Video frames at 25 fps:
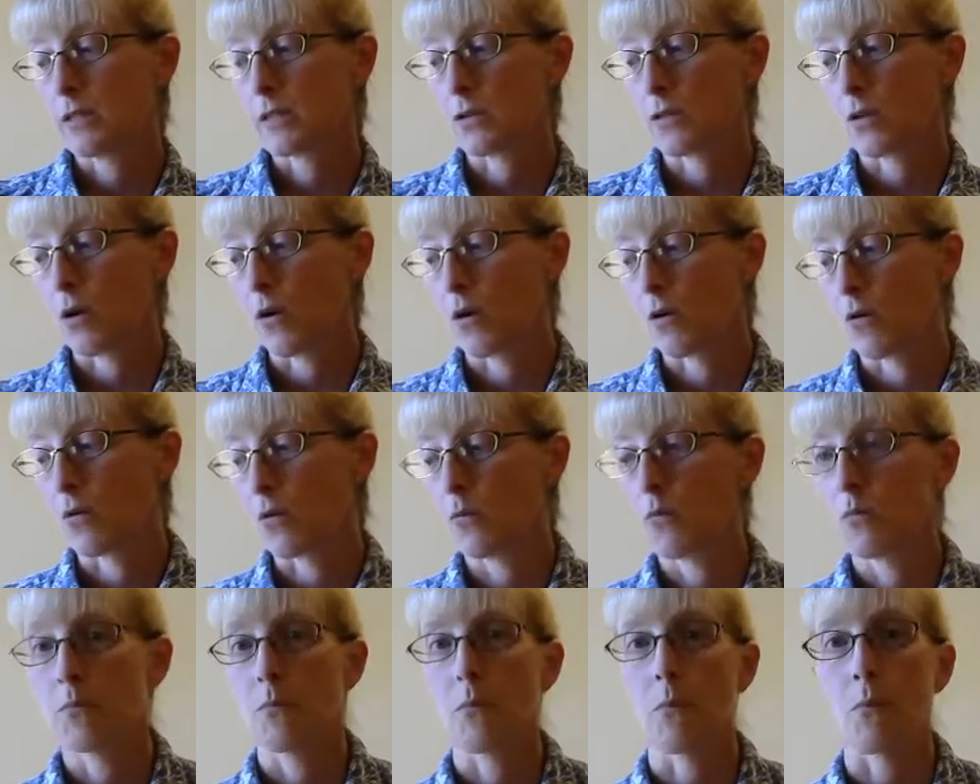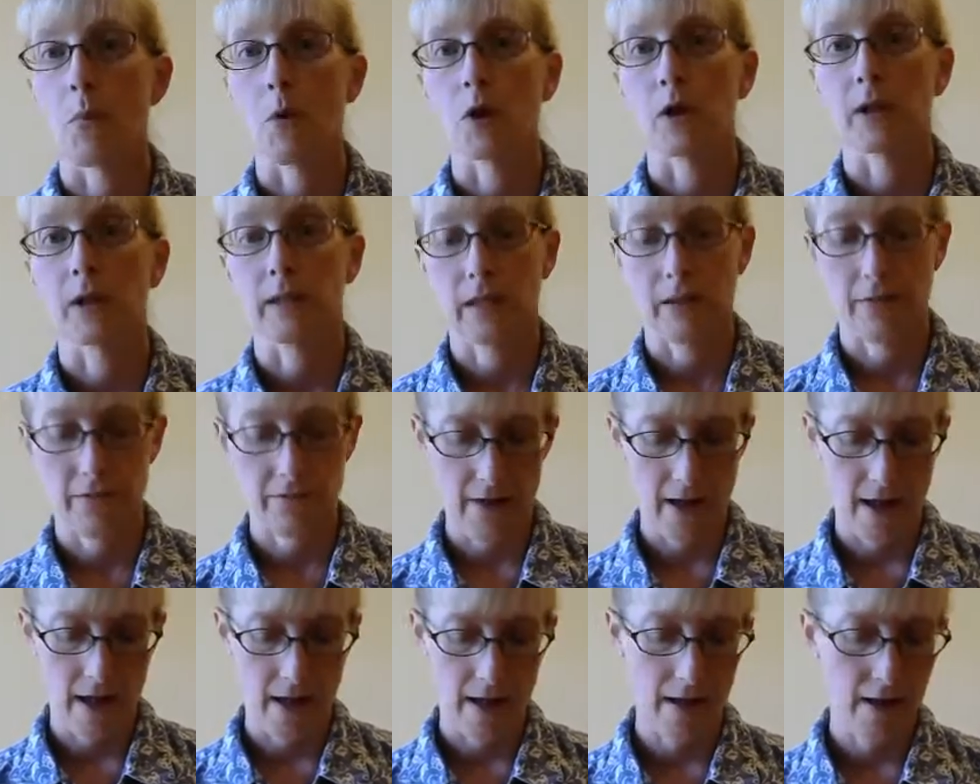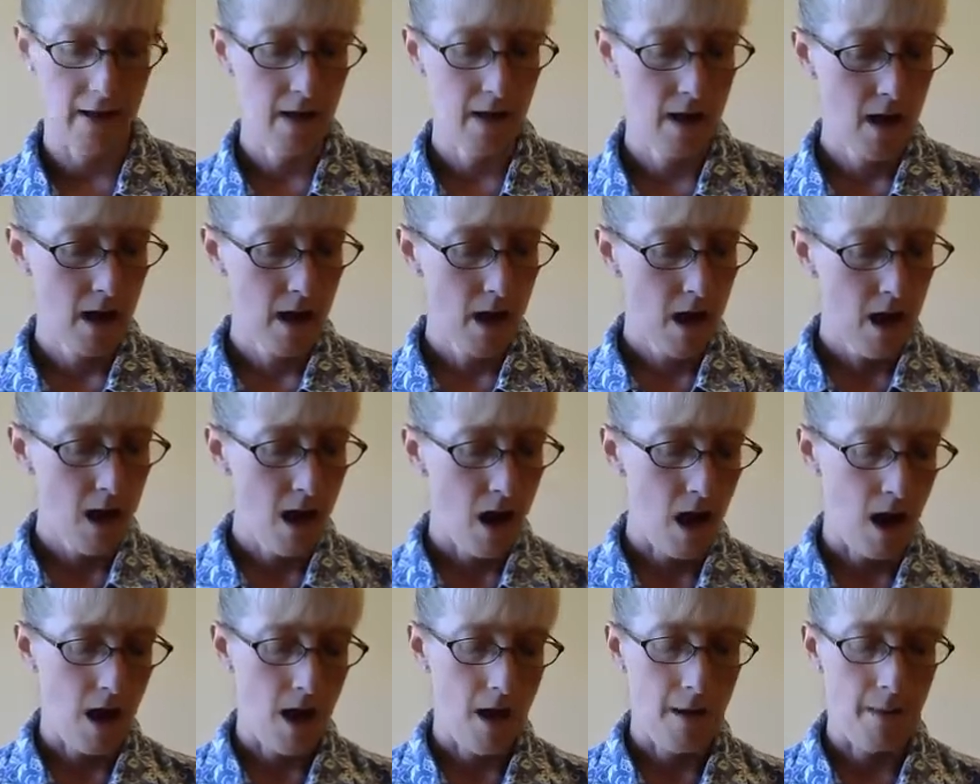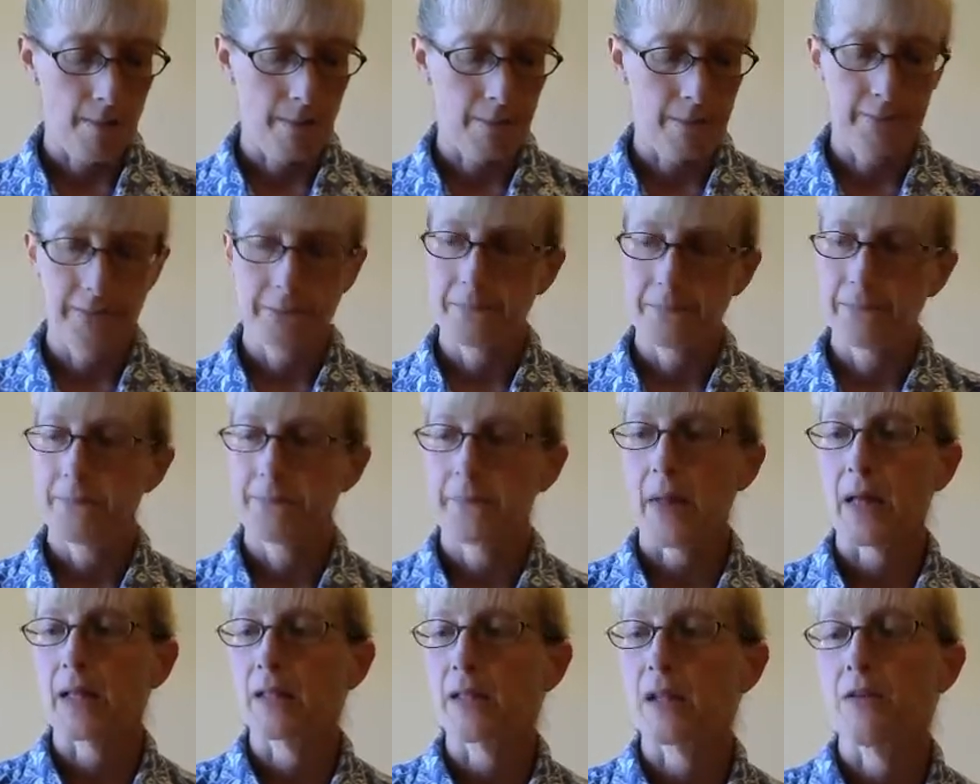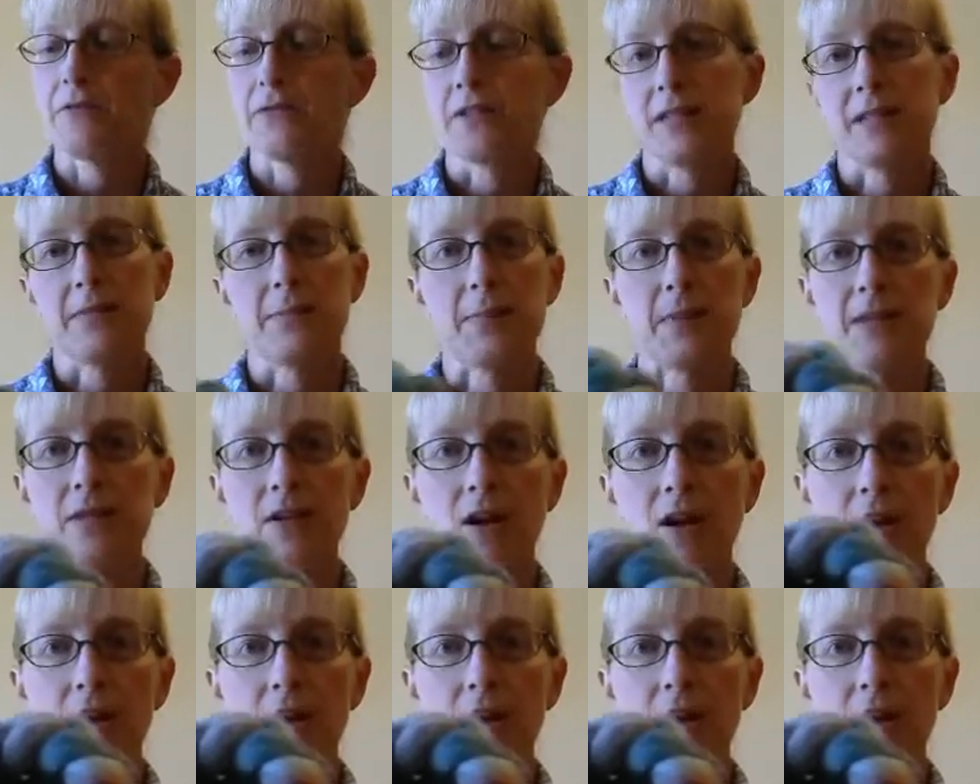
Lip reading: So Morgan Le Fay. I love to spin